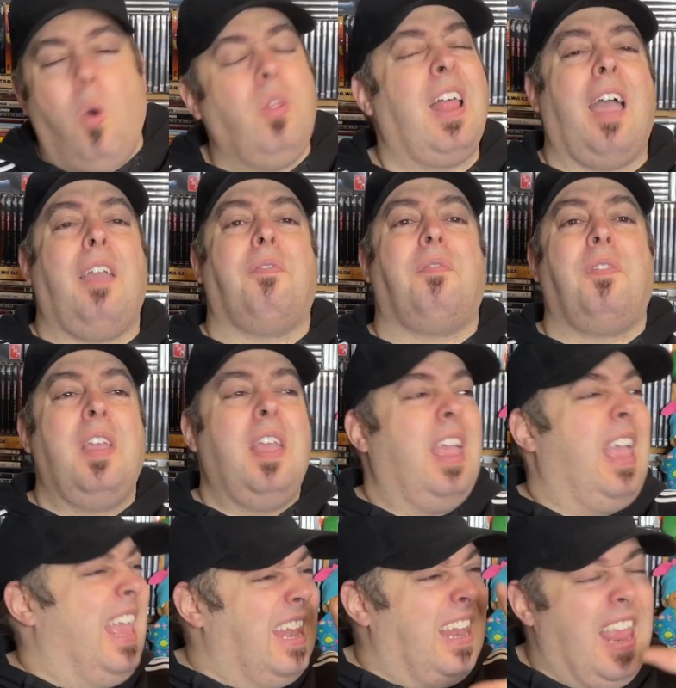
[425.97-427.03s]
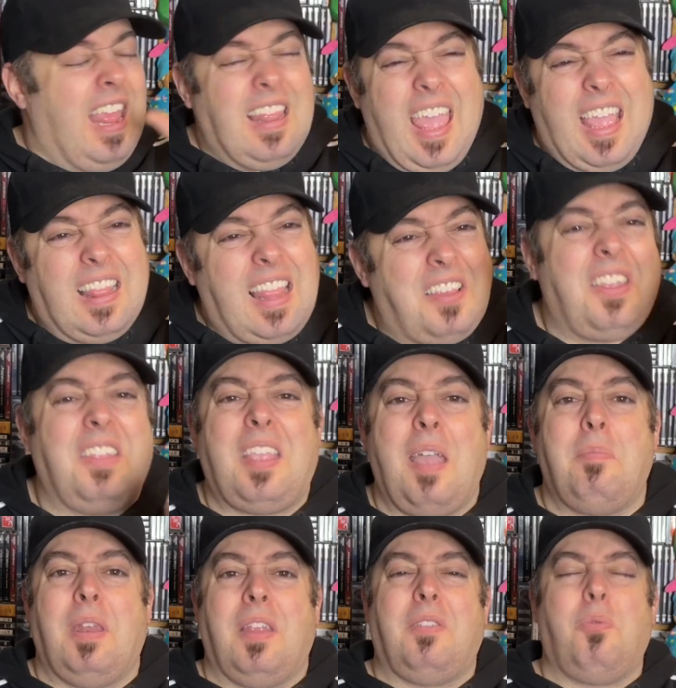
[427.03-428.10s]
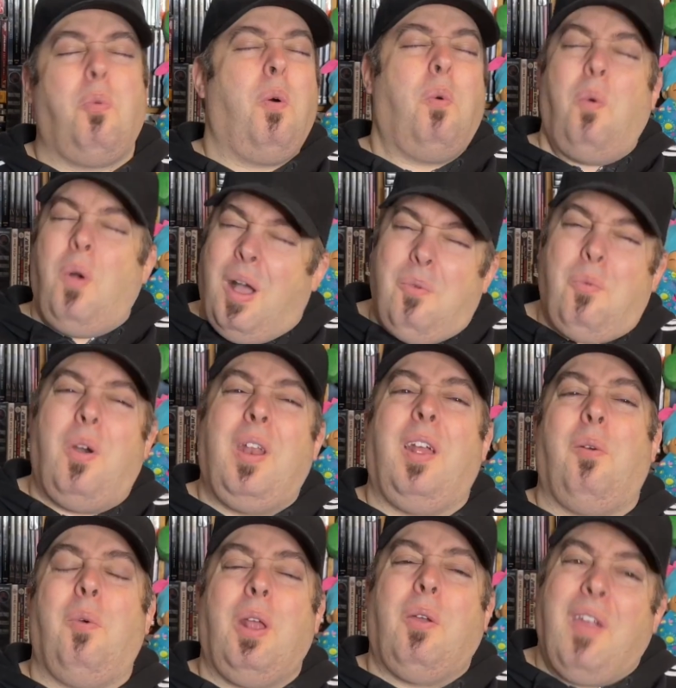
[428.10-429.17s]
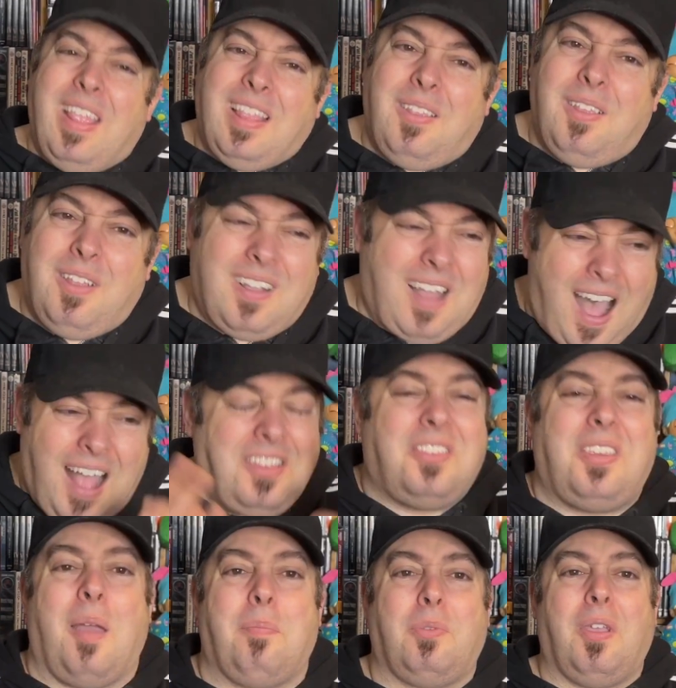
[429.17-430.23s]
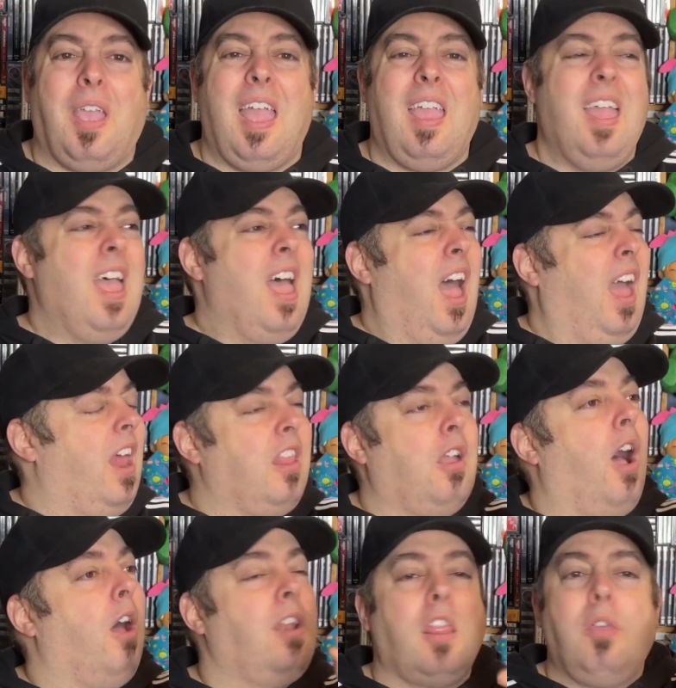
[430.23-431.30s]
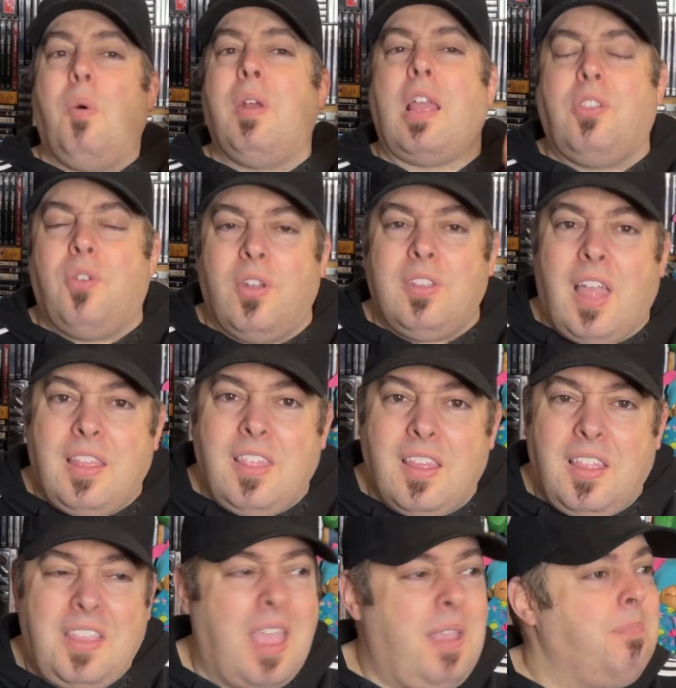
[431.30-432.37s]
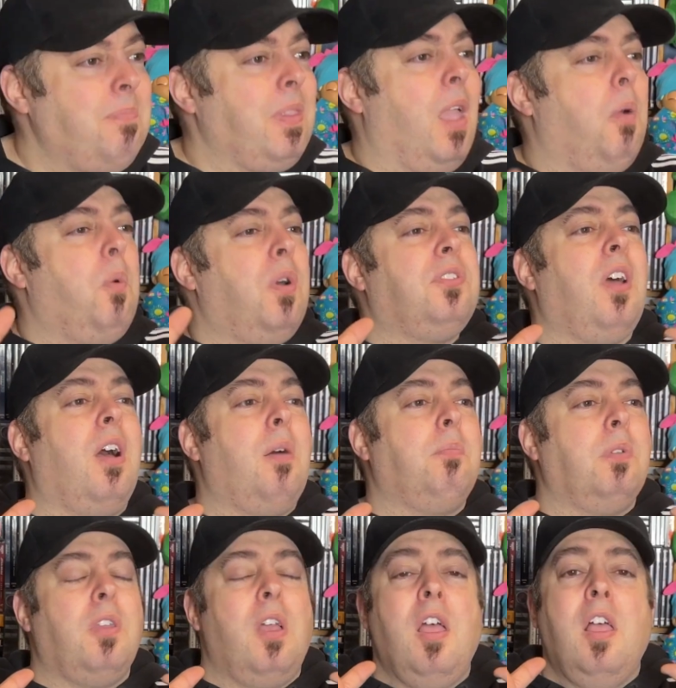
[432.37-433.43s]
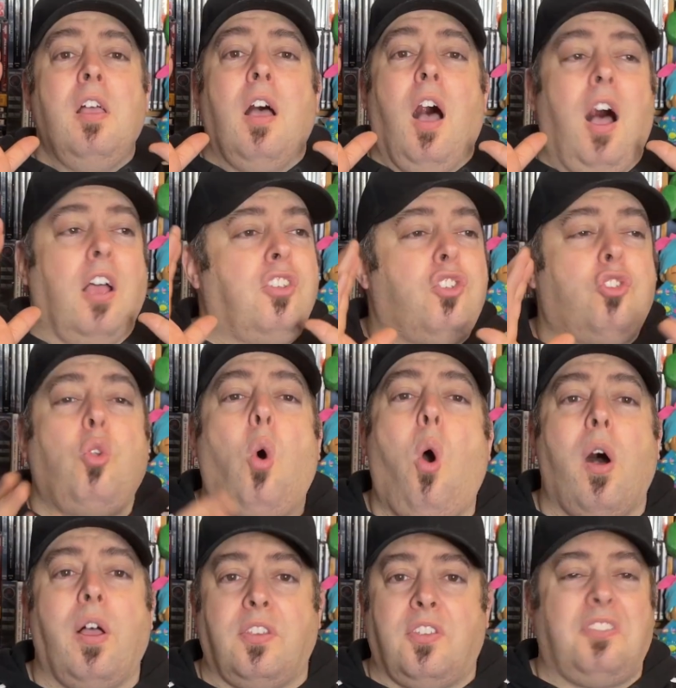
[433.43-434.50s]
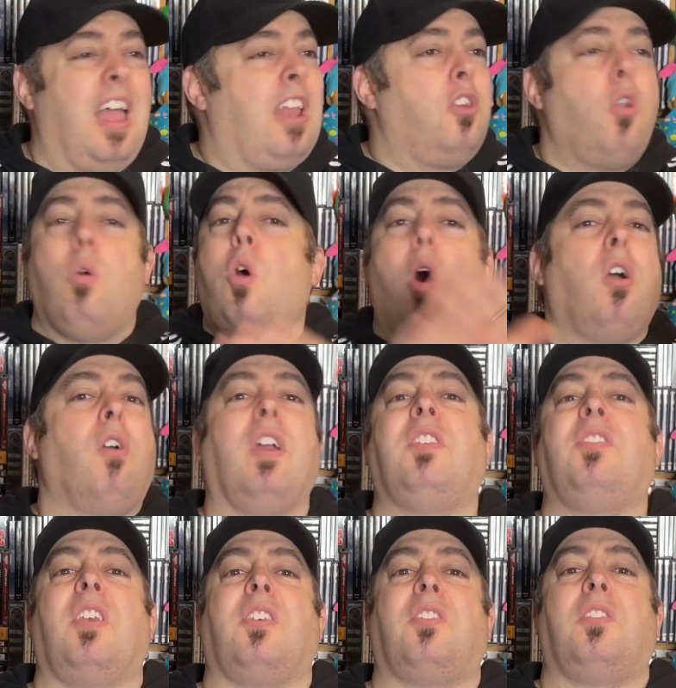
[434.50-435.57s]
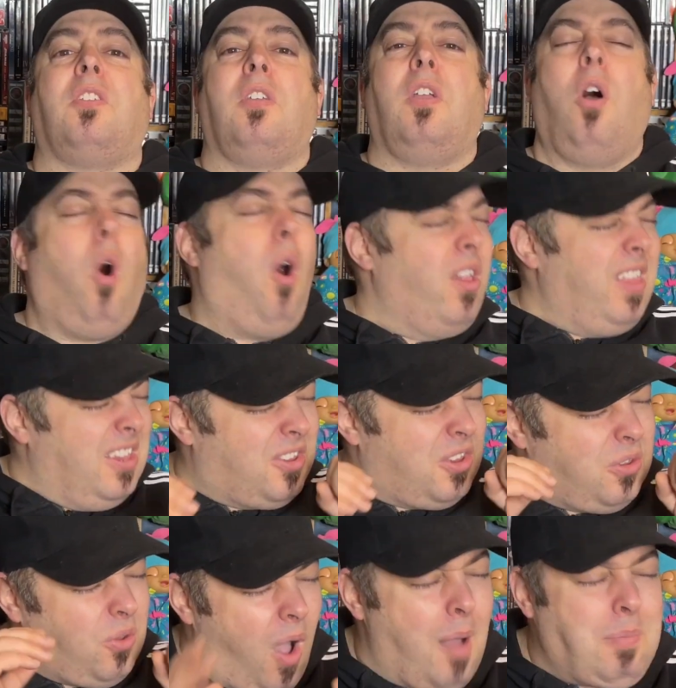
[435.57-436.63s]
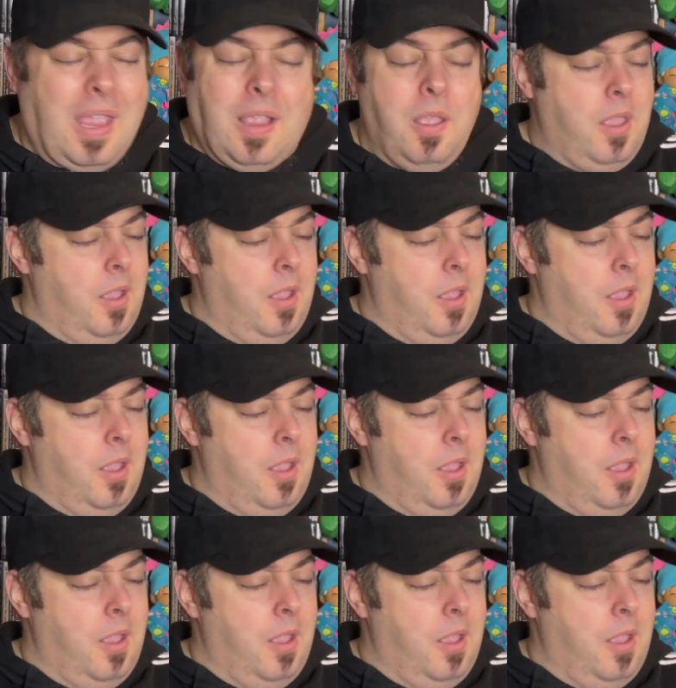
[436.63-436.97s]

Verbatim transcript: life in in like less than ten minutes. What what a what a great concept, okay? Another one I turned on the other day was um, uh, stores that no longer exist. All these, sto- I'm like,